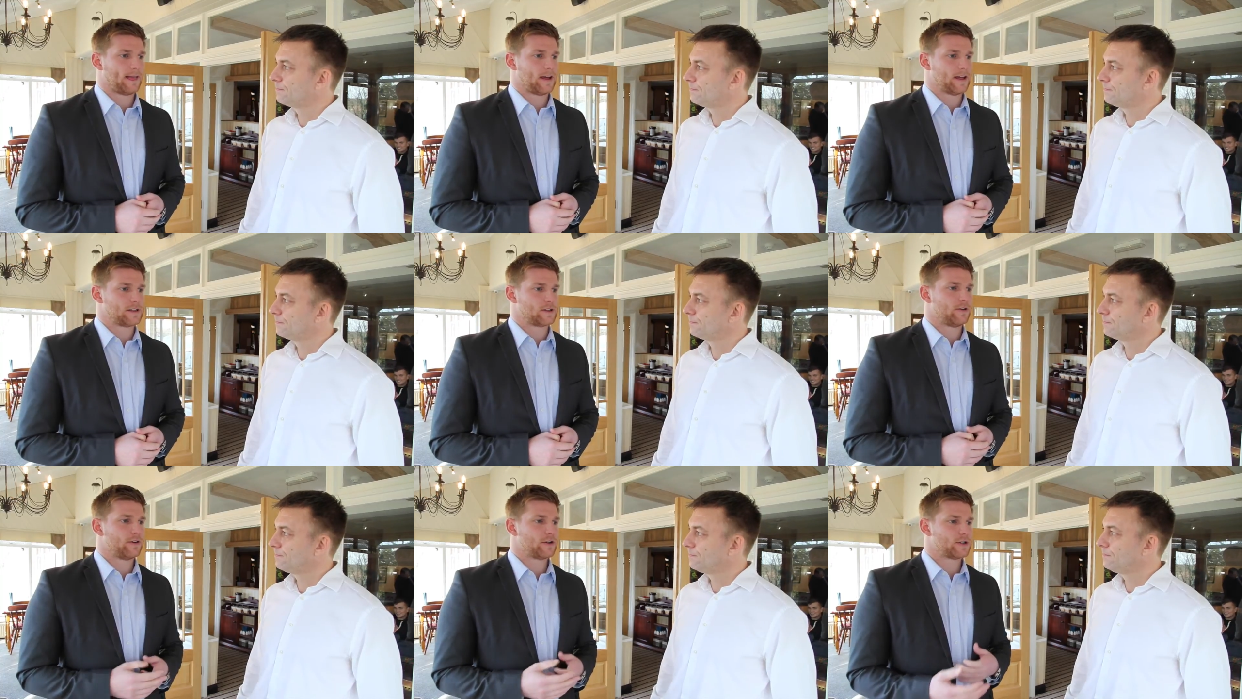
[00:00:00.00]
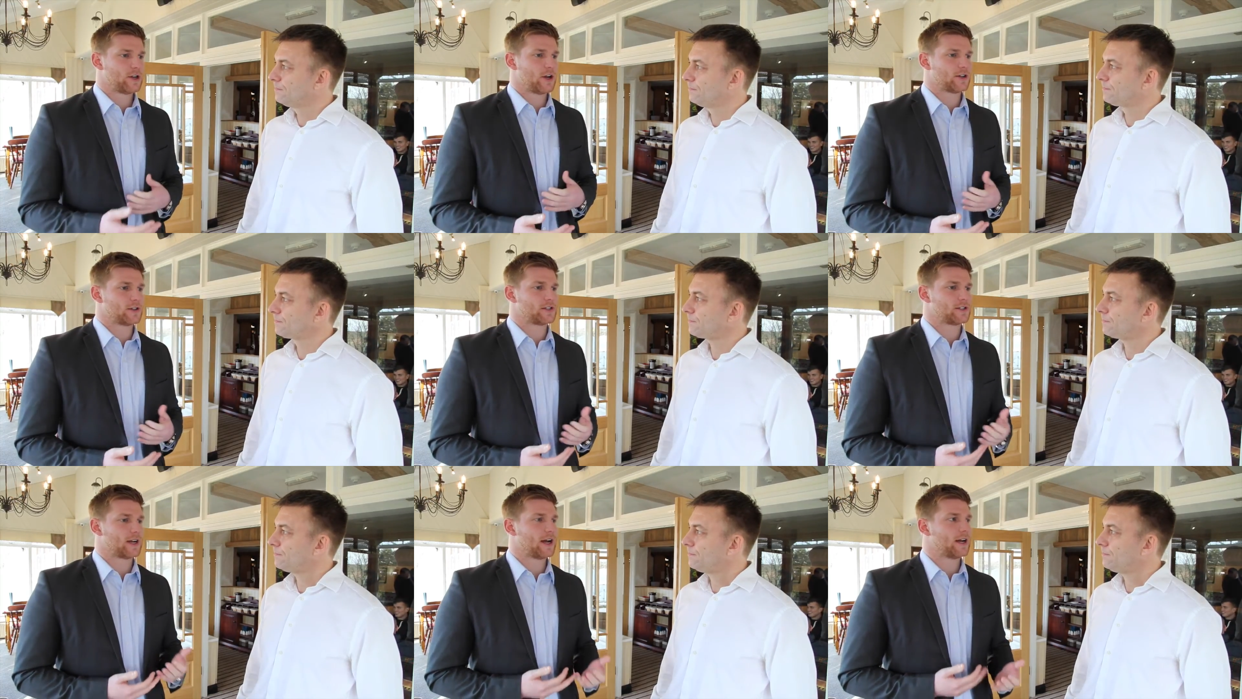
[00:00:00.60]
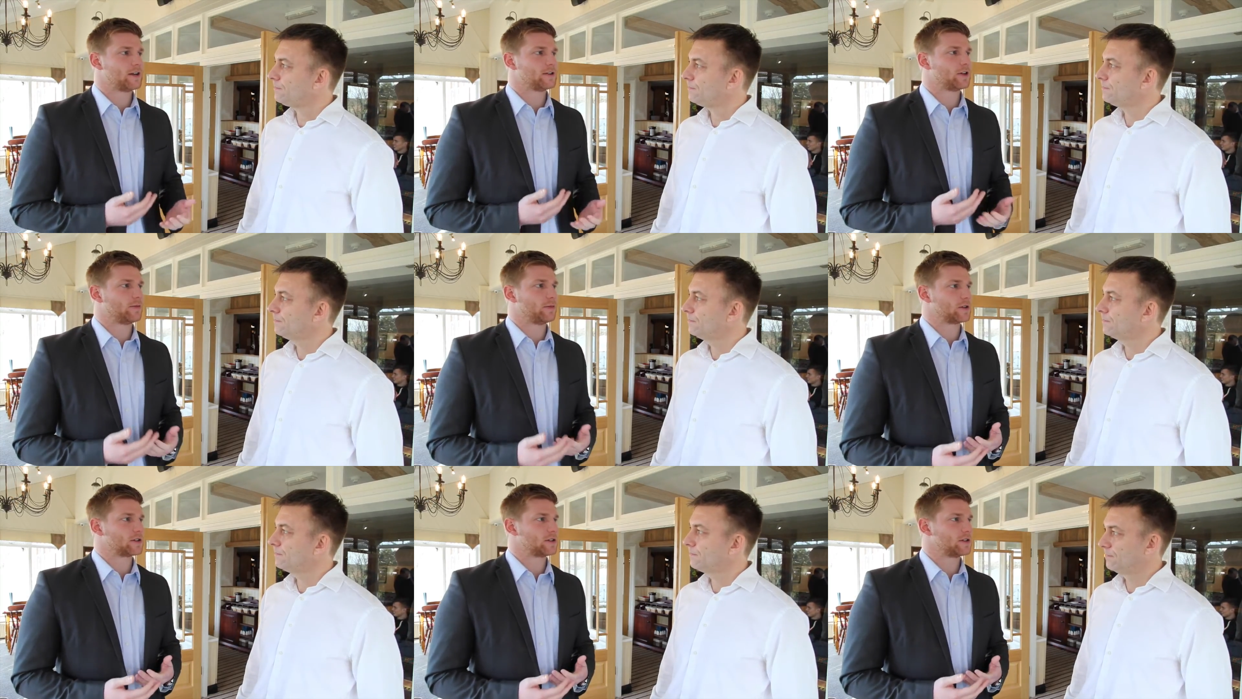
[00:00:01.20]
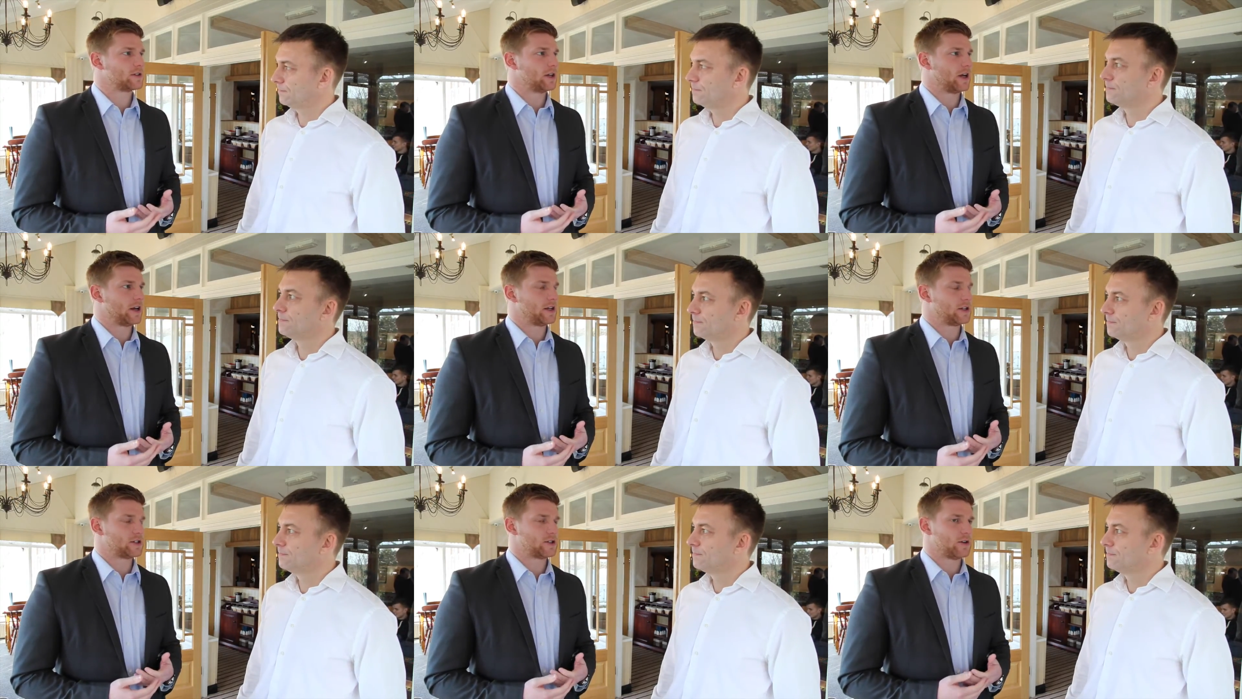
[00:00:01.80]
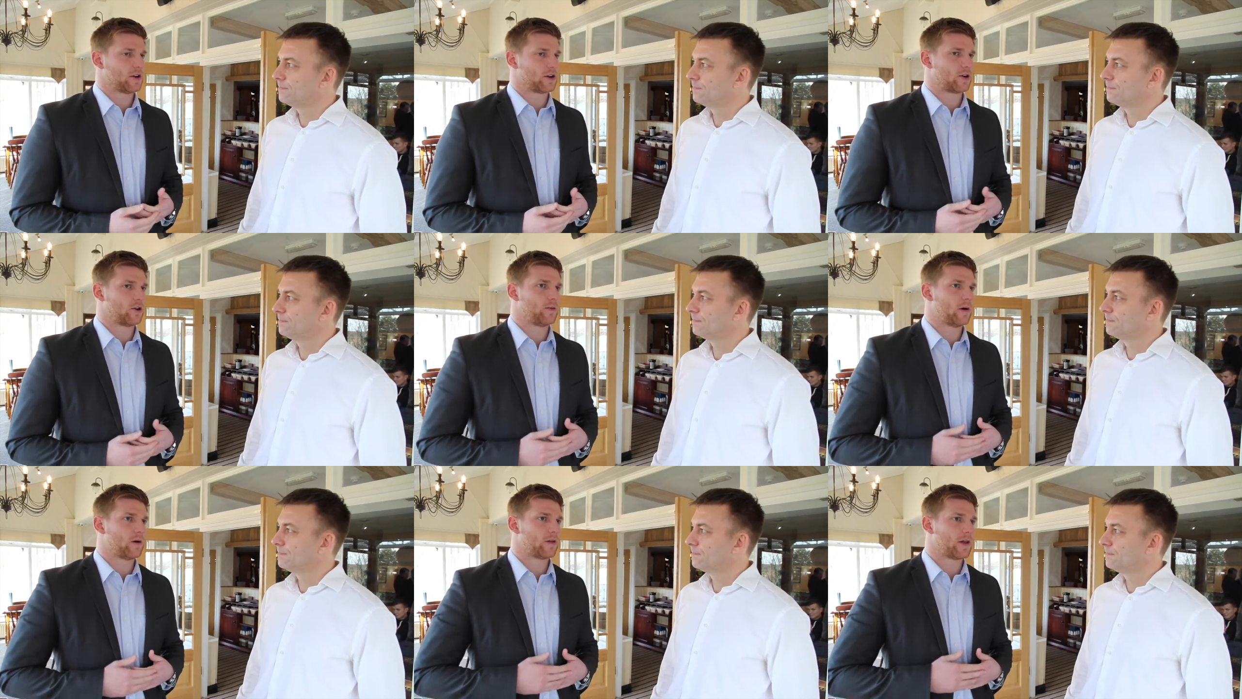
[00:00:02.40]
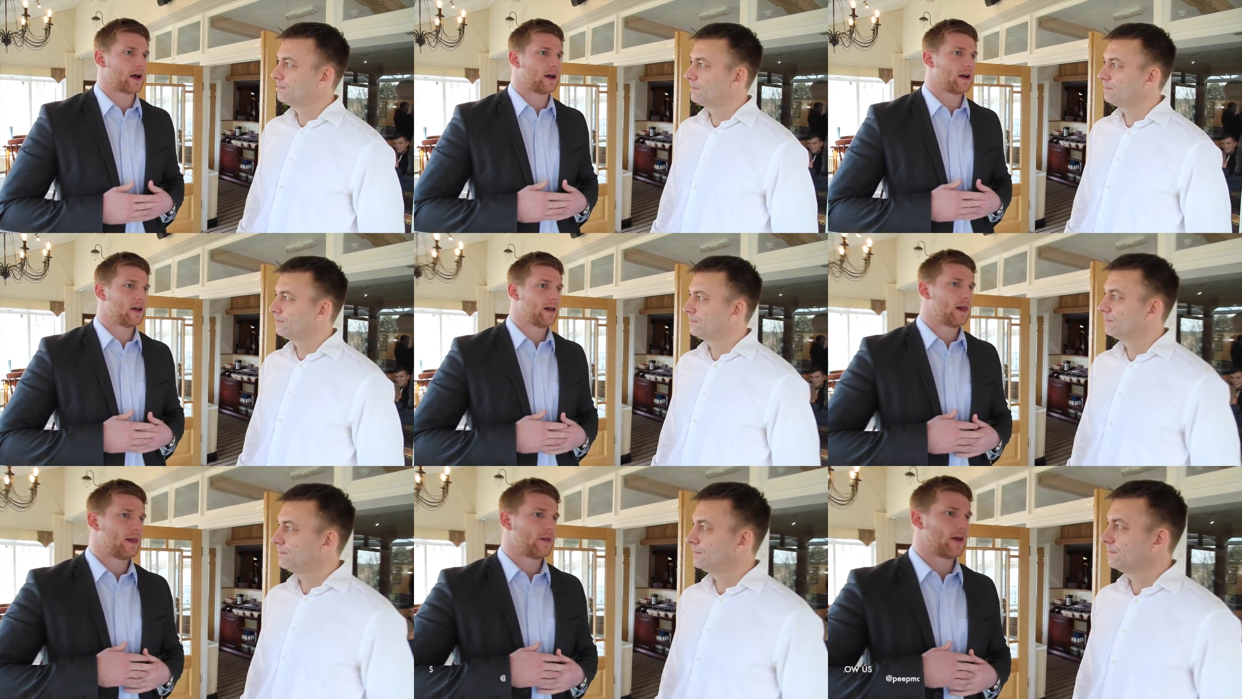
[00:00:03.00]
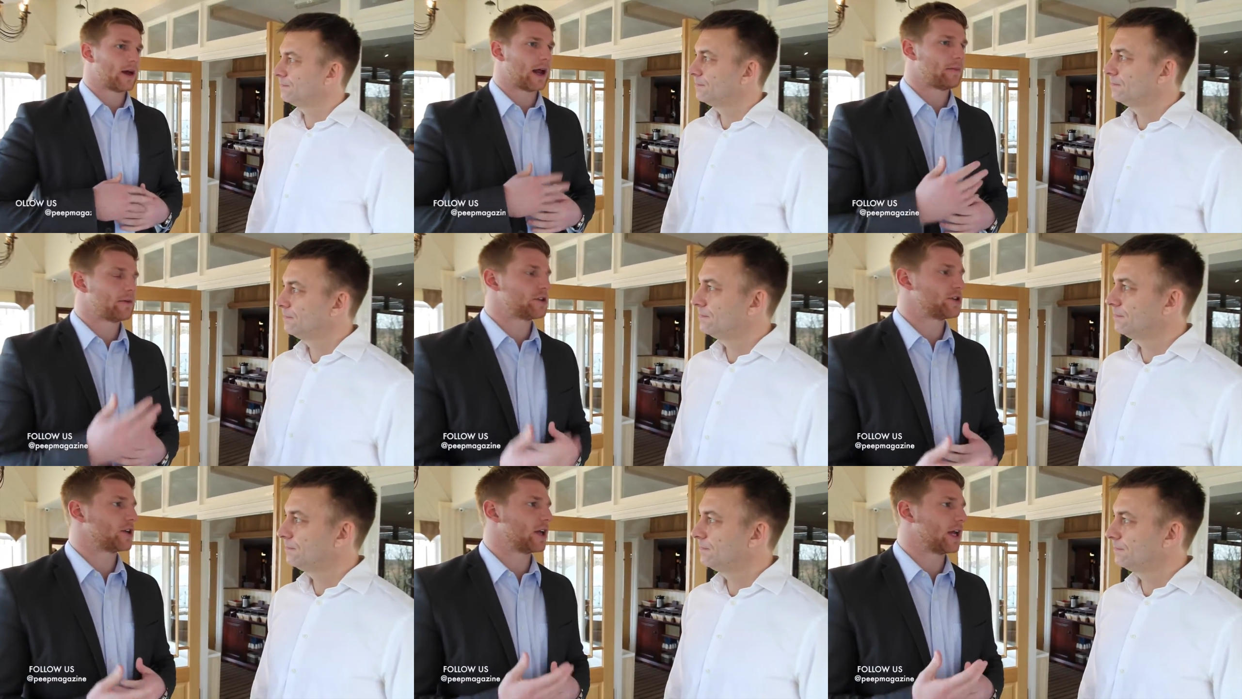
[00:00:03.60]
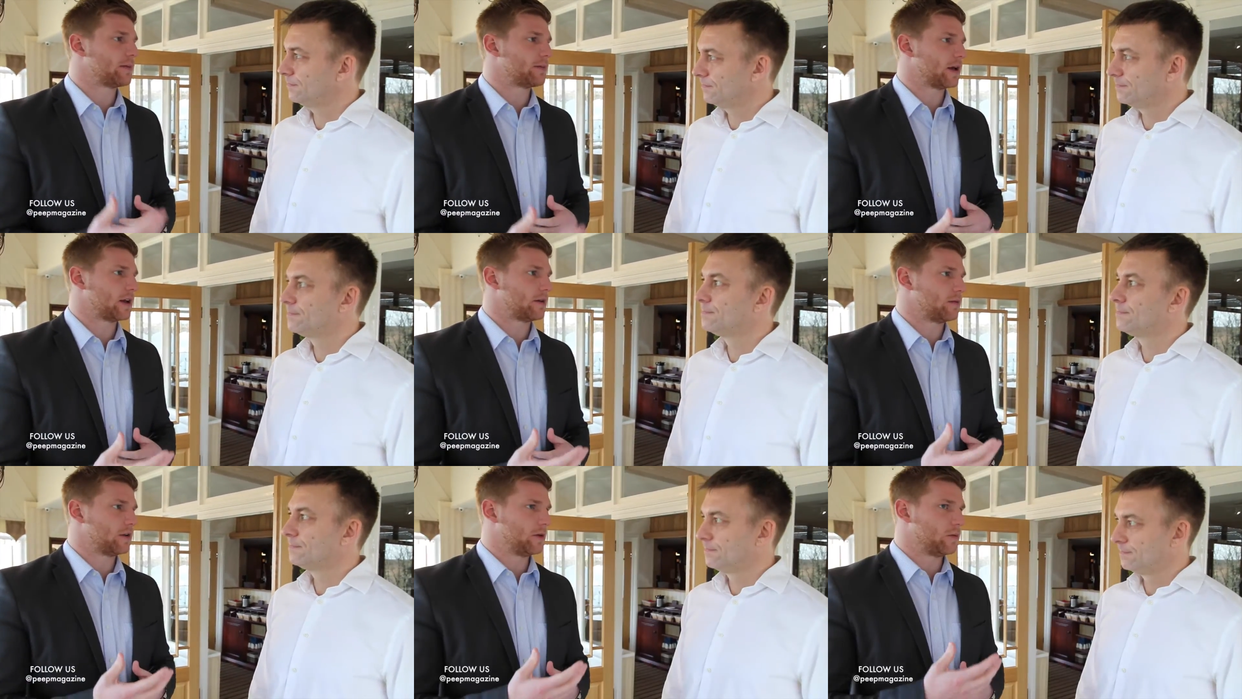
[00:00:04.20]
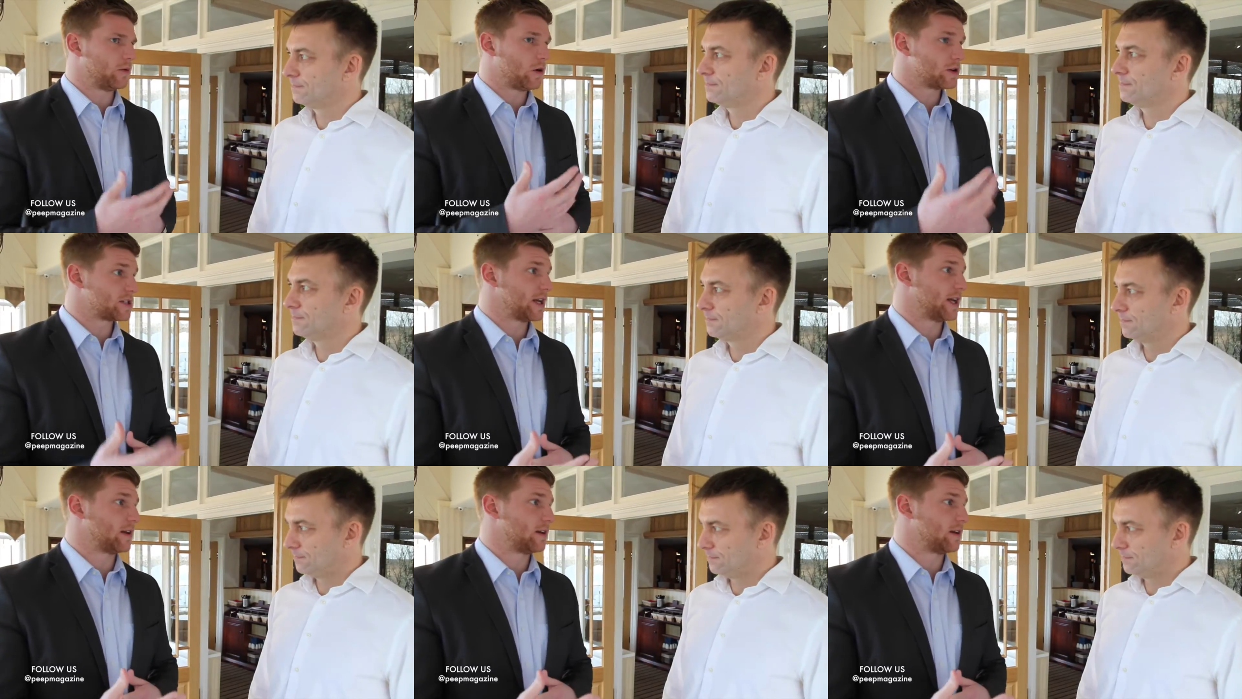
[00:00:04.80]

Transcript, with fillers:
Speaker 1: He's got a certain style, Thomas, and he's sort of come out of that that amateur game that he, he was in.